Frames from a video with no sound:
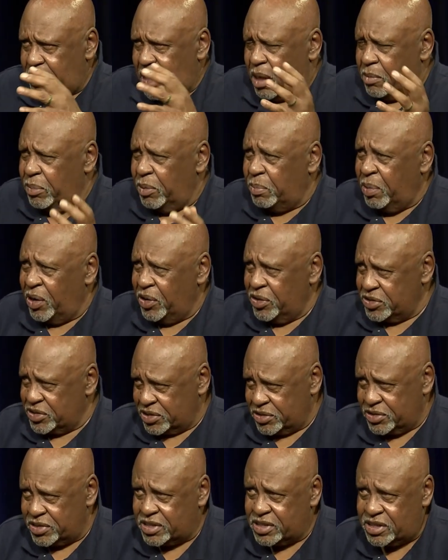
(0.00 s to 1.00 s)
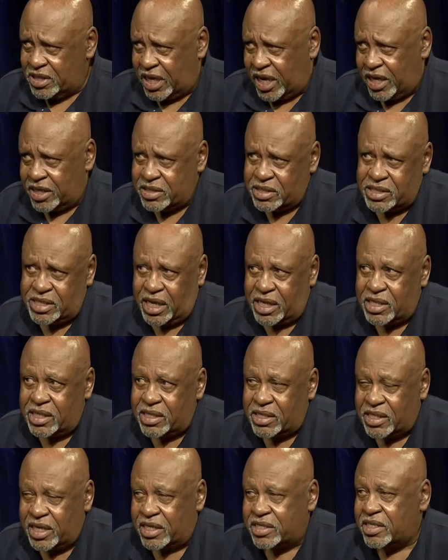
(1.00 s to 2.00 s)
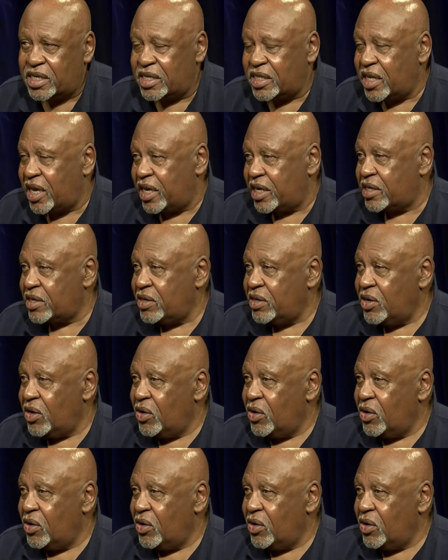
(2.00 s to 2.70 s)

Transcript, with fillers: proposals that that that they like.